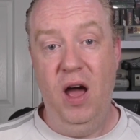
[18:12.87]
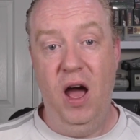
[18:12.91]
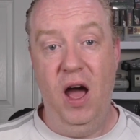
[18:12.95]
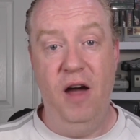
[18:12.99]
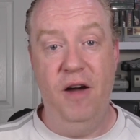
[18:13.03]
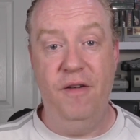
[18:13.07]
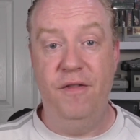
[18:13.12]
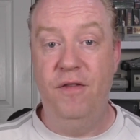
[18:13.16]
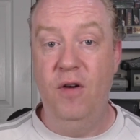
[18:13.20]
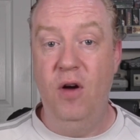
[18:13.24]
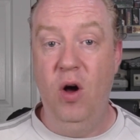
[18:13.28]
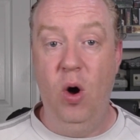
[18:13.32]

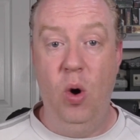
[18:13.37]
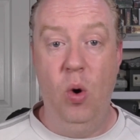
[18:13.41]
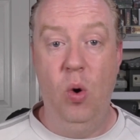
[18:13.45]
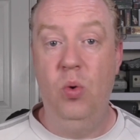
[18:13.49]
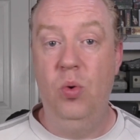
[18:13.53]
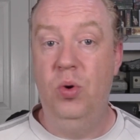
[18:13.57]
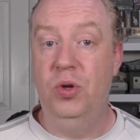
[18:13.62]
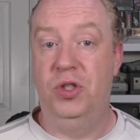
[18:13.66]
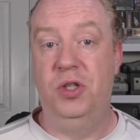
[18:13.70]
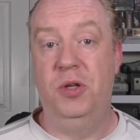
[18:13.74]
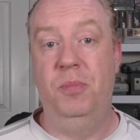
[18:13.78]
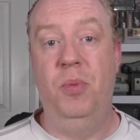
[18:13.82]
for
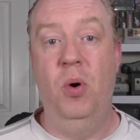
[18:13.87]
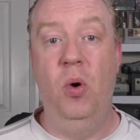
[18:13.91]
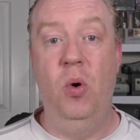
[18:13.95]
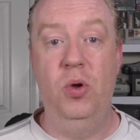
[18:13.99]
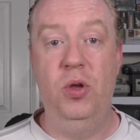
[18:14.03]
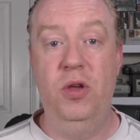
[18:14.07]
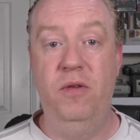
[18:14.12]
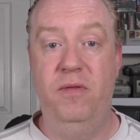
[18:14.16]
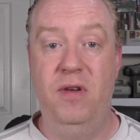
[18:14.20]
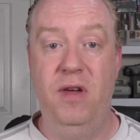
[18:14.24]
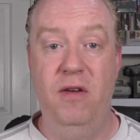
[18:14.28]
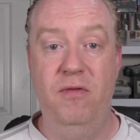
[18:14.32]
all the
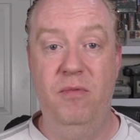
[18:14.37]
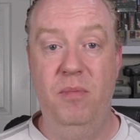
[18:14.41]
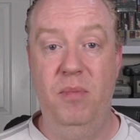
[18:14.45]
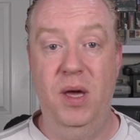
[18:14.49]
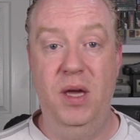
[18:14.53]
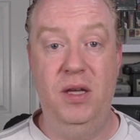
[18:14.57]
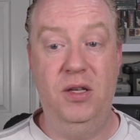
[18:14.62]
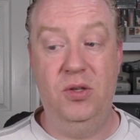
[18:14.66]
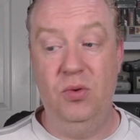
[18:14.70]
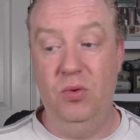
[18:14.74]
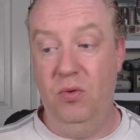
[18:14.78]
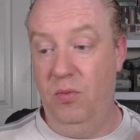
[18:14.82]
support you've given
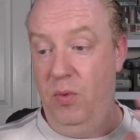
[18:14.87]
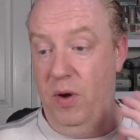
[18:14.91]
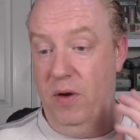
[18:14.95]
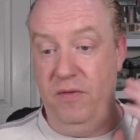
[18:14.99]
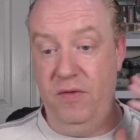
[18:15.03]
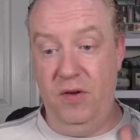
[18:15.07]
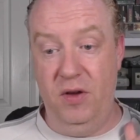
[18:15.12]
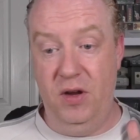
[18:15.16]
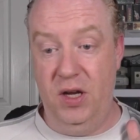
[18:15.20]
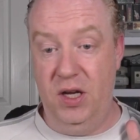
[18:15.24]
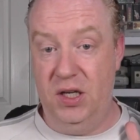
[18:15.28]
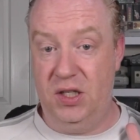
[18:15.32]
me, sort of
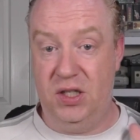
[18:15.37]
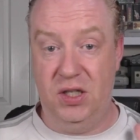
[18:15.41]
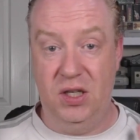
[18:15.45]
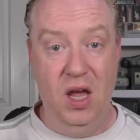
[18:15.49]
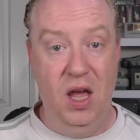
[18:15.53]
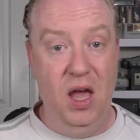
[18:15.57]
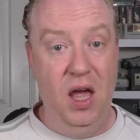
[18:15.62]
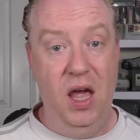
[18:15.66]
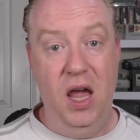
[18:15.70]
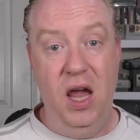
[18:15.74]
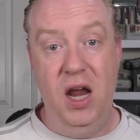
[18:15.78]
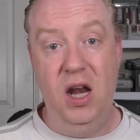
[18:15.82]
whether it's
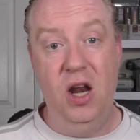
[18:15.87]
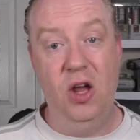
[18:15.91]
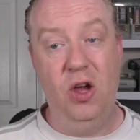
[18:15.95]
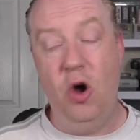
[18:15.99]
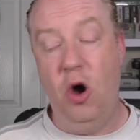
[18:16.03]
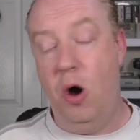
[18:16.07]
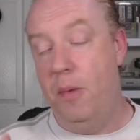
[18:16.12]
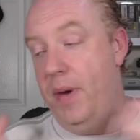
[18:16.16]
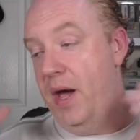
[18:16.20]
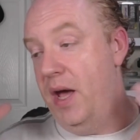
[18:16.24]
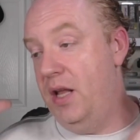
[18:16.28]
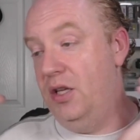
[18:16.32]
in the
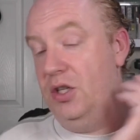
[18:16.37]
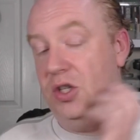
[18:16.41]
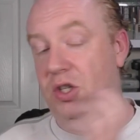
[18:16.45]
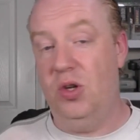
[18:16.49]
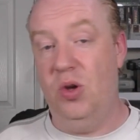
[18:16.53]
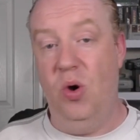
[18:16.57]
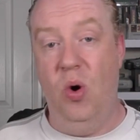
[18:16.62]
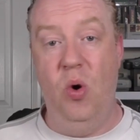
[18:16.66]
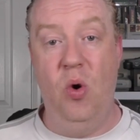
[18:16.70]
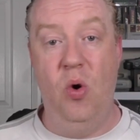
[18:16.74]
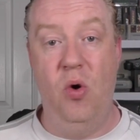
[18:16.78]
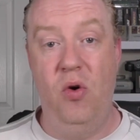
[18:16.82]
comments
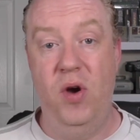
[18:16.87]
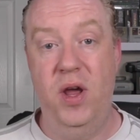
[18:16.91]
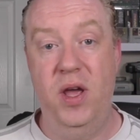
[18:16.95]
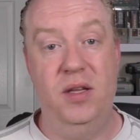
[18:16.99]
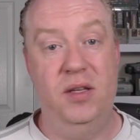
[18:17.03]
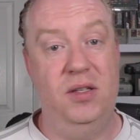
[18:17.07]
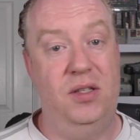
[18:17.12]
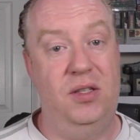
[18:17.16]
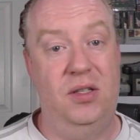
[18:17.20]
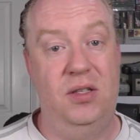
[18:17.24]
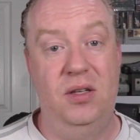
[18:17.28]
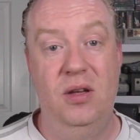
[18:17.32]
or
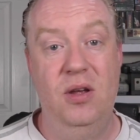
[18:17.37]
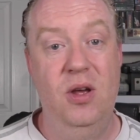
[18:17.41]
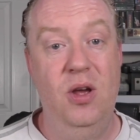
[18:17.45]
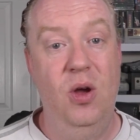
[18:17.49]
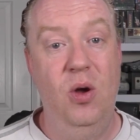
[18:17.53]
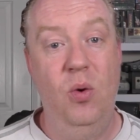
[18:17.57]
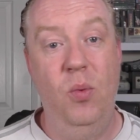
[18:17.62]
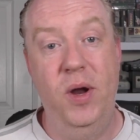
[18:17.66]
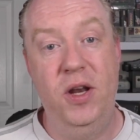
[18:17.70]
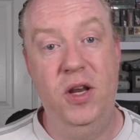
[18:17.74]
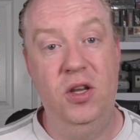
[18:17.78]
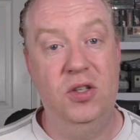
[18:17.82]
it's
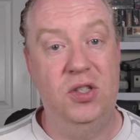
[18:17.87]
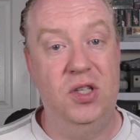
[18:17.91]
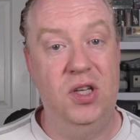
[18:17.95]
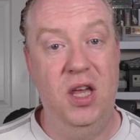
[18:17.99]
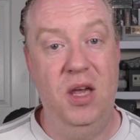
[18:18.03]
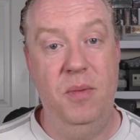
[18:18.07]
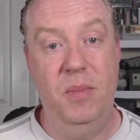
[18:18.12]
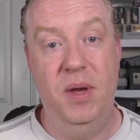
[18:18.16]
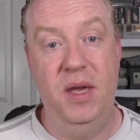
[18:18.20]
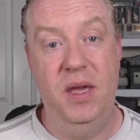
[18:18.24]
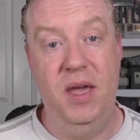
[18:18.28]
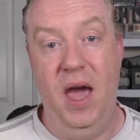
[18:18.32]
when you're
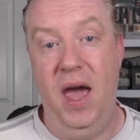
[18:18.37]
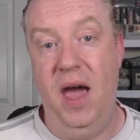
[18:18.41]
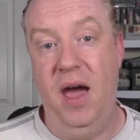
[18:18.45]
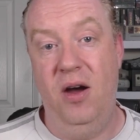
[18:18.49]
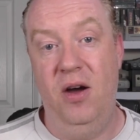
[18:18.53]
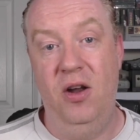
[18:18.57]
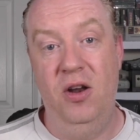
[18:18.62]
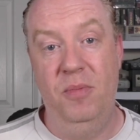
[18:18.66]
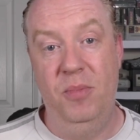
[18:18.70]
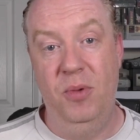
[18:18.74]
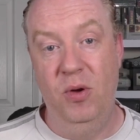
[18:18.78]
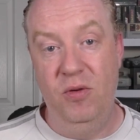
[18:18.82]
seeing me
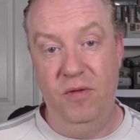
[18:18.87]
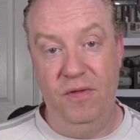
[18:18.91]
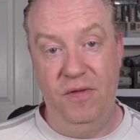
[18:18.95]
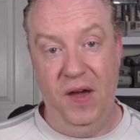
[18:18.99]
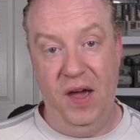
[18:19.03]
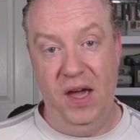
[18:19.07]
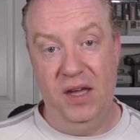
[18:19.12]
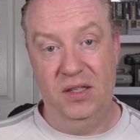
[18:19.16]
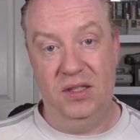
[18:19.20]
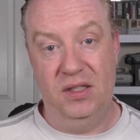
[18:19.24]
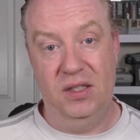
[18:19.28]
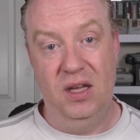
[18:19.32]
out at the boot
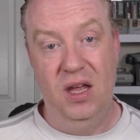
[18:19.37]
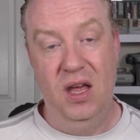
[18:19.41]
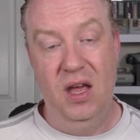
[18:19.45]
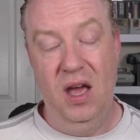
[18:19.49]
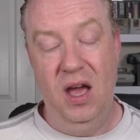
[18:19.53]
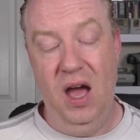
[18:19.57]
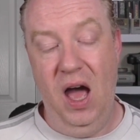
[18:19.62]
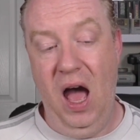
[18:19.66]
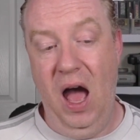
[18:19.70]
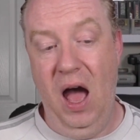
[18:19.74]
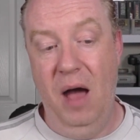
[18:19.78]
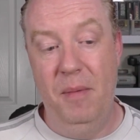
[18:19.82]
fairs.
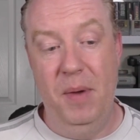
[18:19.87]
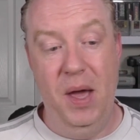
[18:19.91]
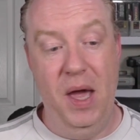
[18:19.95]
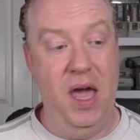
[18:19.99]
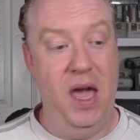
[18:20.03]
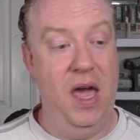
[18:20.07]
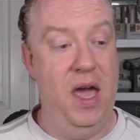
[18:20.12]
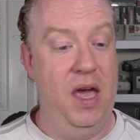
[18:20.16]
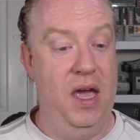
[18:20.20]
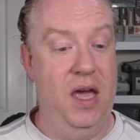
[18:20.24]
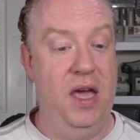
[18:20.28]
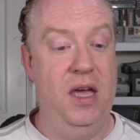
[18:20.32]

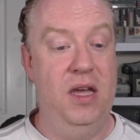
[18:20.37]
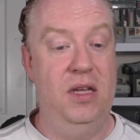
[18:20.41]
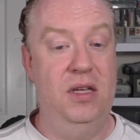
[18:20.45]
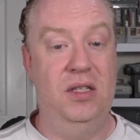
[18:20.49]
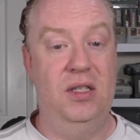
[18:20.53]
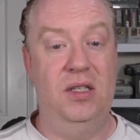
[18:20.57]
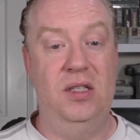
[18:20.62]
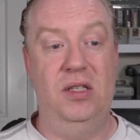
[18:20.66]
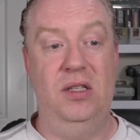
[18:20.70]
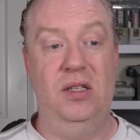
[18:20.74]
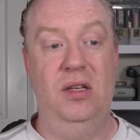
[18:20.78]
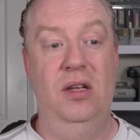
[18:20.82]
It
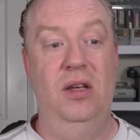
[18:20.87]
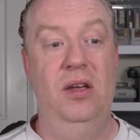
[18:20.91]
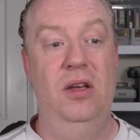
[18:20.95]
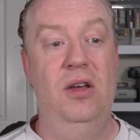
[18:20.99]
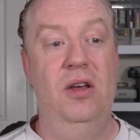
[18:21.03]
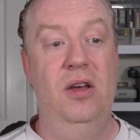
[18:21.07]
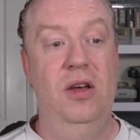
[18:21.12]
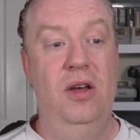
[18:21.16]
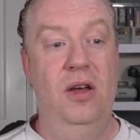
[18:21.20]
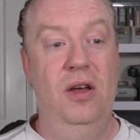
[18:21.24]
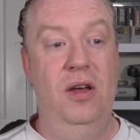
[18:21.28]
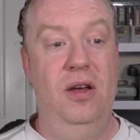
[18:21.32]
is
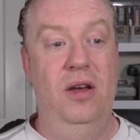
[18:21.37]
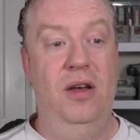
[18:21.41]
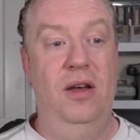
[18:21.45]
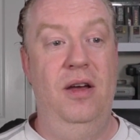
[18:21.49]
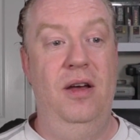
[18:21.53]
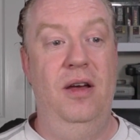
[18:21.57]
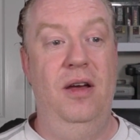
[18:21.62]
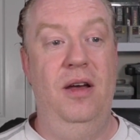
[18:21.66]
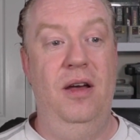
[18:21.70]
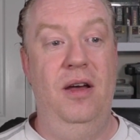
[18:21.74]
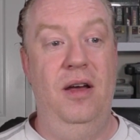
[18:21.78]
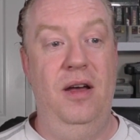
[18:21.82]

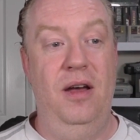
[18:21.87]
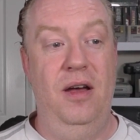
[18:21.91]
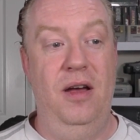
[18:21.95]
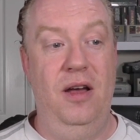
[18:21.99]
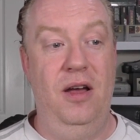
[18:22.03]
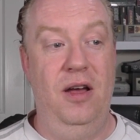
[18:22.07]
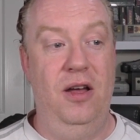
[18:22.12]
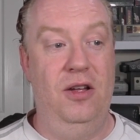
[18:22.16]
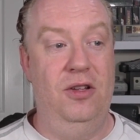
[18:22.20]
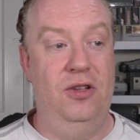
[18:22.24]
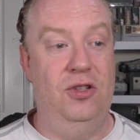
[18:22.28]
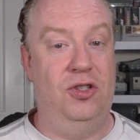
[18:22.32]

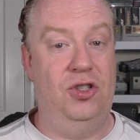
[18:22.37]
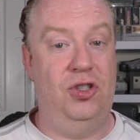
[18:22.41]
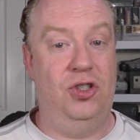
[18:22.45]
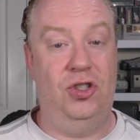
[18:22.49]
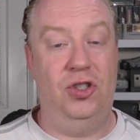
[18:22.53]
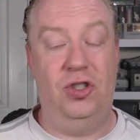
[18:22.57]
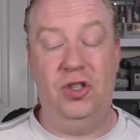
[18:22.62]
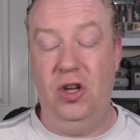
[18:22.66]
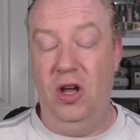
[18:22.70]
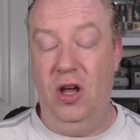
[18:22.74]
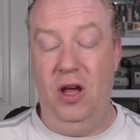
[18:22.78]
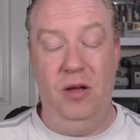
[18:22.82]

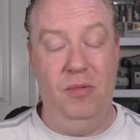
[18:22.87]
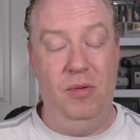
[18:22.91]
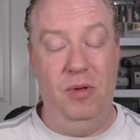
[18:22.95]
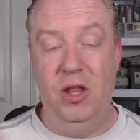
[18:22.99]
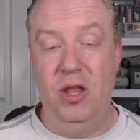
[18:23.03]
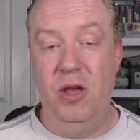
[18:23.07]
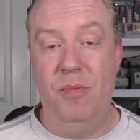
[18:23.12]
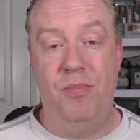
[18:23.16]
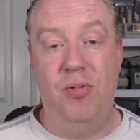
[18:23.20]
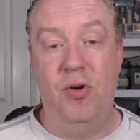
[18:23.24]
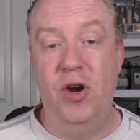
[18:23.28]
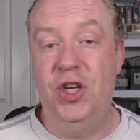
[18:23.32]

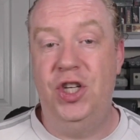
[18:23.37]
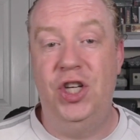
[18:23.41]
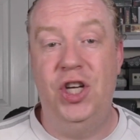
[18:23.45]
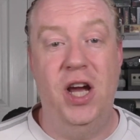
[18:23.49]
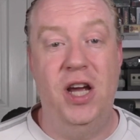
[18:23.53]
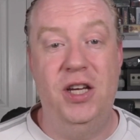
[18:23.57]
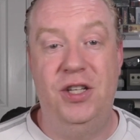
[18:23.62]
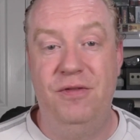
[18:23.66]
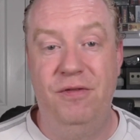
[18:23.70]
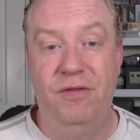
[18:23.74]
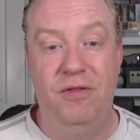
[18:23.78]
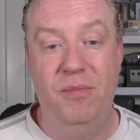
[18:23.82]
the
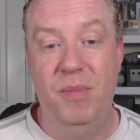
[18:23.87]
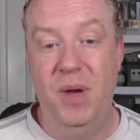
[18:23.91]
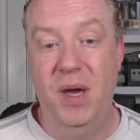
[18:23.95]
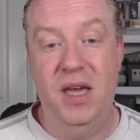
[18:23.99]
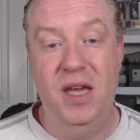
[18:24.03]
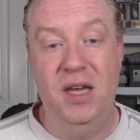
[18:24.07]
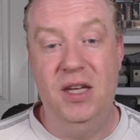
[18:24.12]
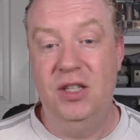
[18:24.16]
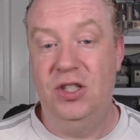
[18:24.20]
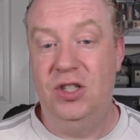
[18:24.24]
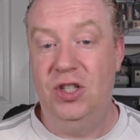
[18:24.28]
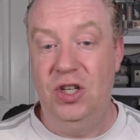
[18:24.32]
appreciation for
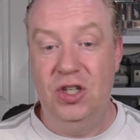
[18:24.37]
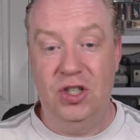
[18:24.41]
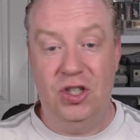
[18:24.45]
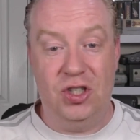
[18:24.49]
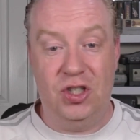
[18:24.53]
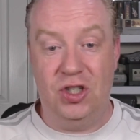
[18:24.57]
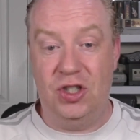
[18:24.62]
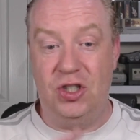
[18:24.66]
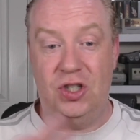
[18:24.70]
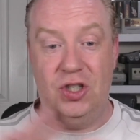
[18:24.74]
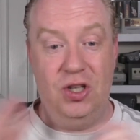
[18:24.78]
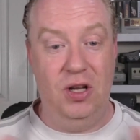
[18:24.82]
me is
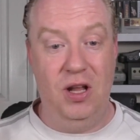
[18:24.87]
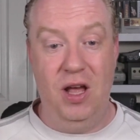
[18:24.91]
just